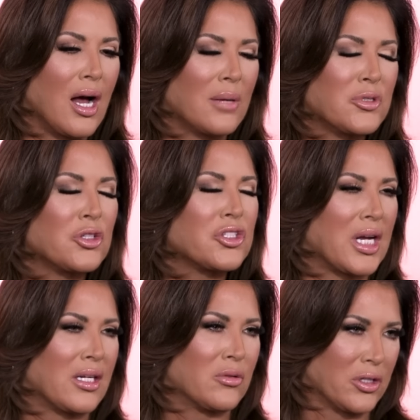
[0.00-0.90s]
I'm sure
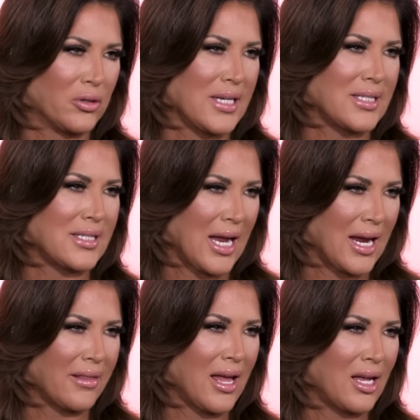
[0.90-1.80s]
Shannon regrets
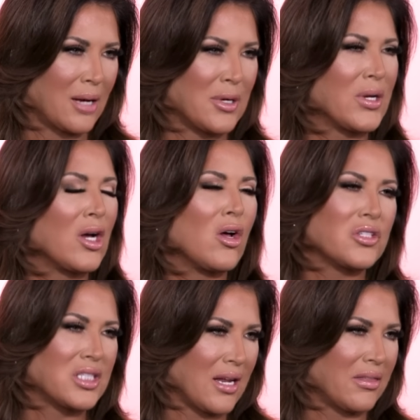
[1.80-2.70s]
saying that. I mean, we
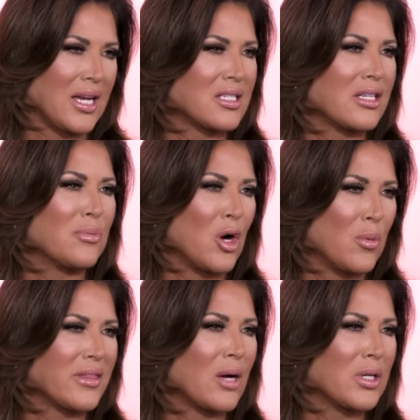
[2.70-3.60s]
all say things in the
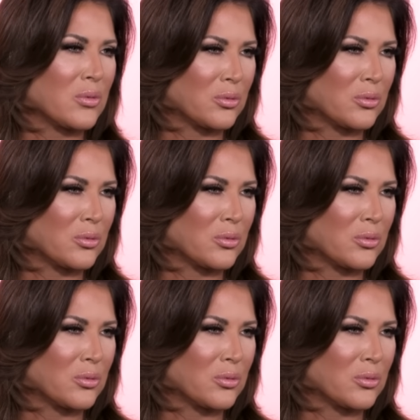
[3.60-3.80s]
moment that we